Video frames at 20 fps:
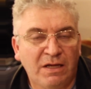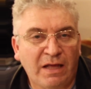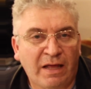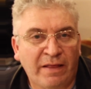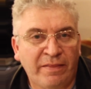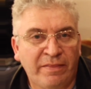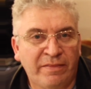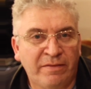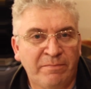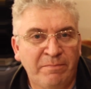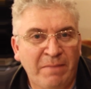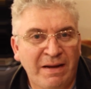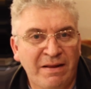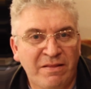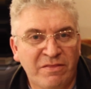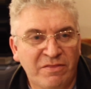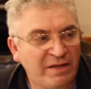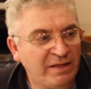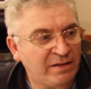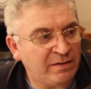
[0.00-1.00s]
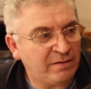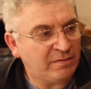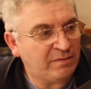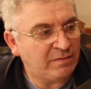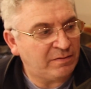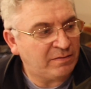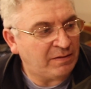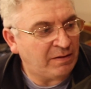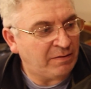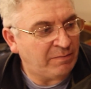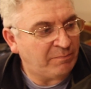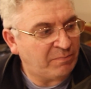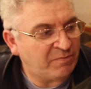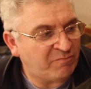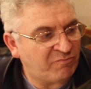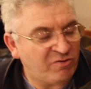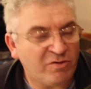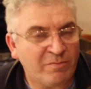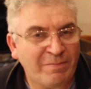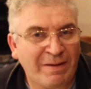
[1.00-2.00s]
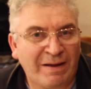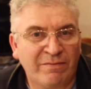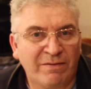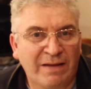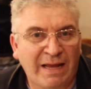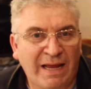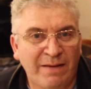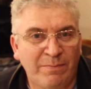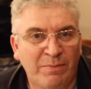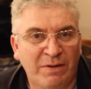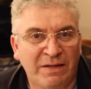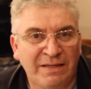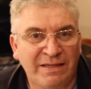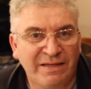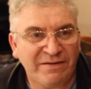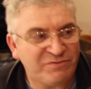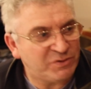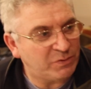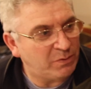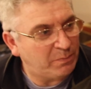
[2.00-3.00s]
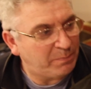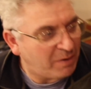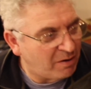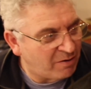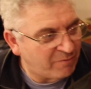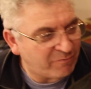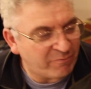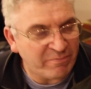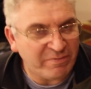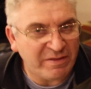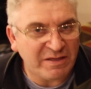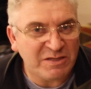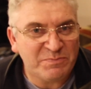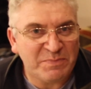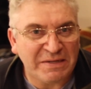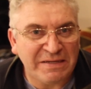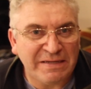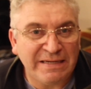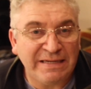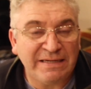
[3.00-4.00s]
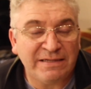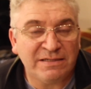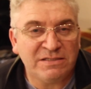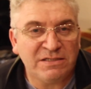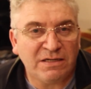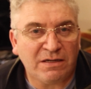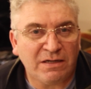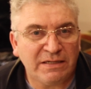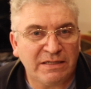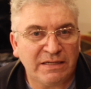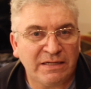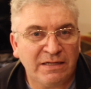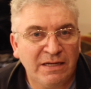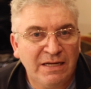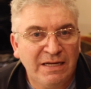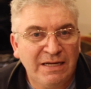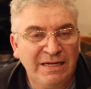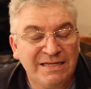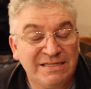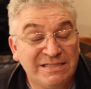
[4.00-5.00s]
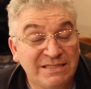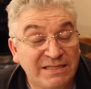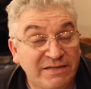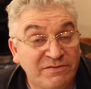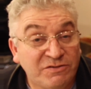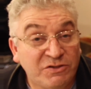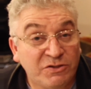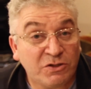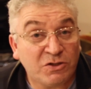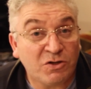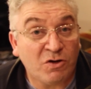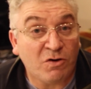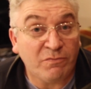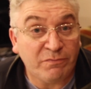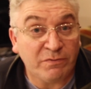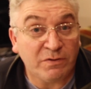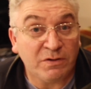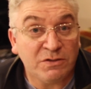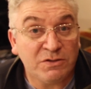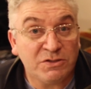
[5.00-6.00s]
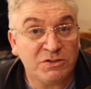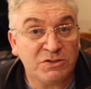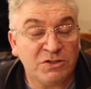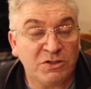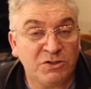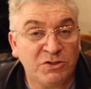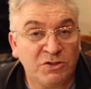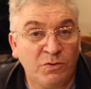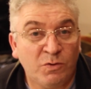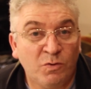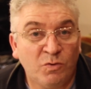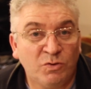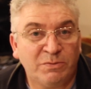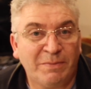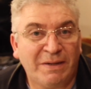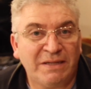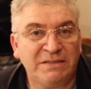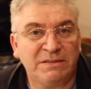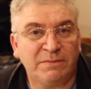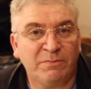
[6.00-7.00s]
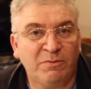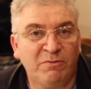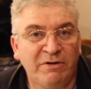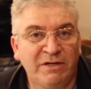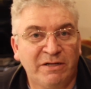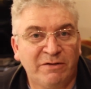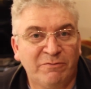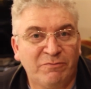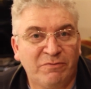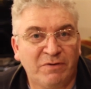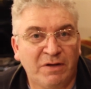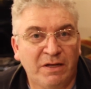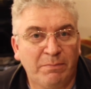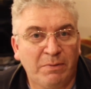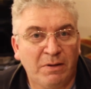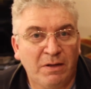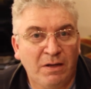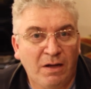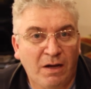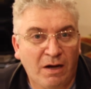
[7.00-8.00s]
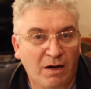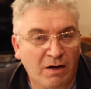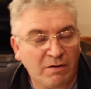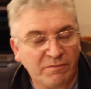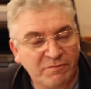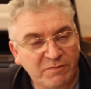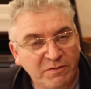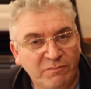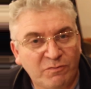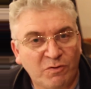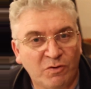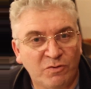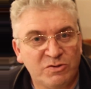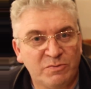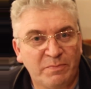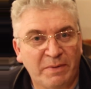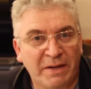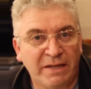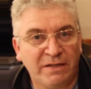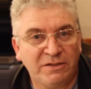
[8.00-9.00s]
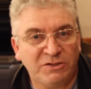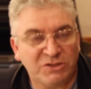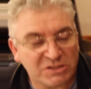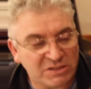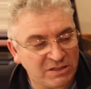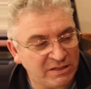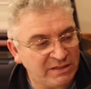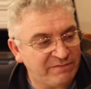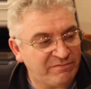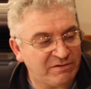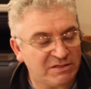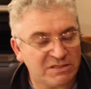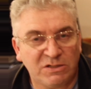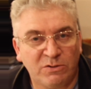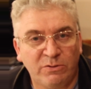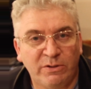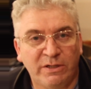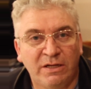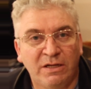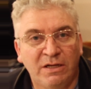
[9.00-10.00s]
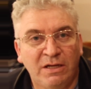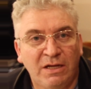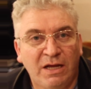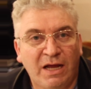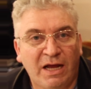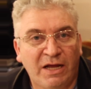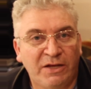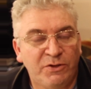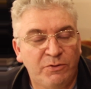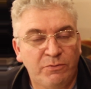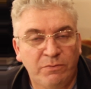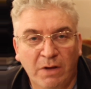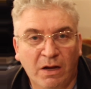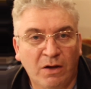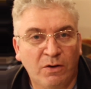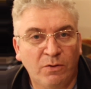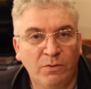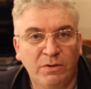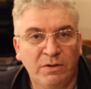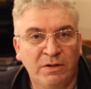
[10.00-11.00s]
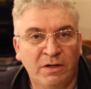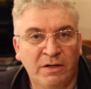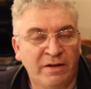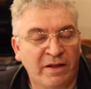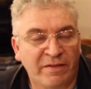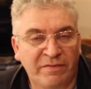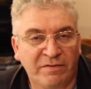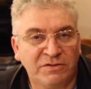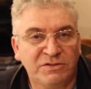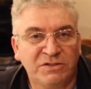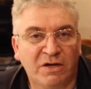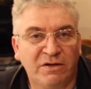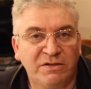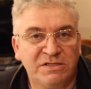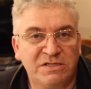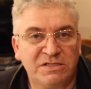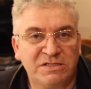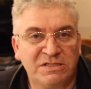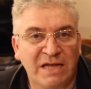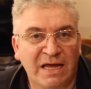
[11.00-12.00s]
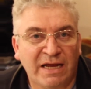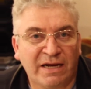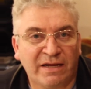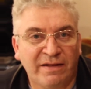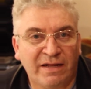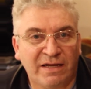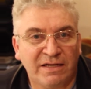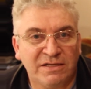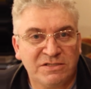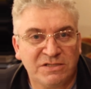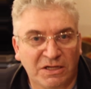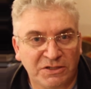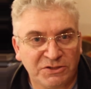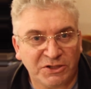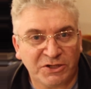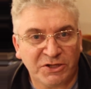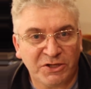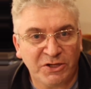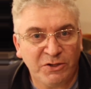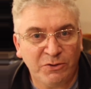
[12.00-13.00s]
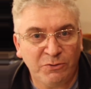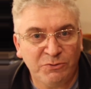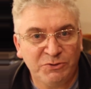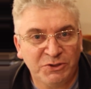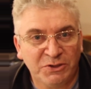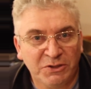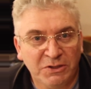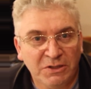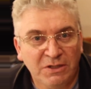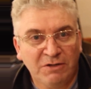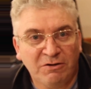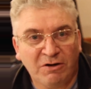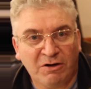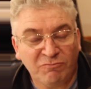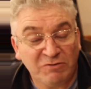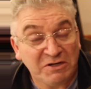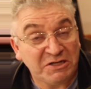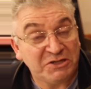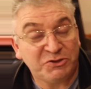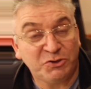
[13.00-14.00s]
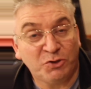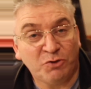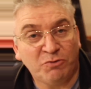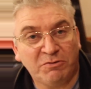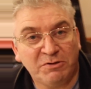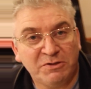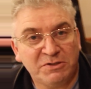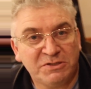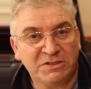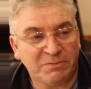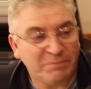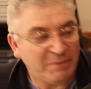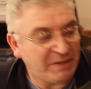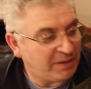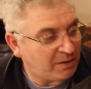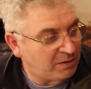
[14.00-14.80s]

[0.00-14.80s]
And the main thing that through-the-mount cabling gives you, apart from things being neat and tidy, is it gives you the confidence to do an automatic meridian flip after you've gone to bed, just leave it to it, and you know that nothing's going to snag. And that is such a huge reassurance to me.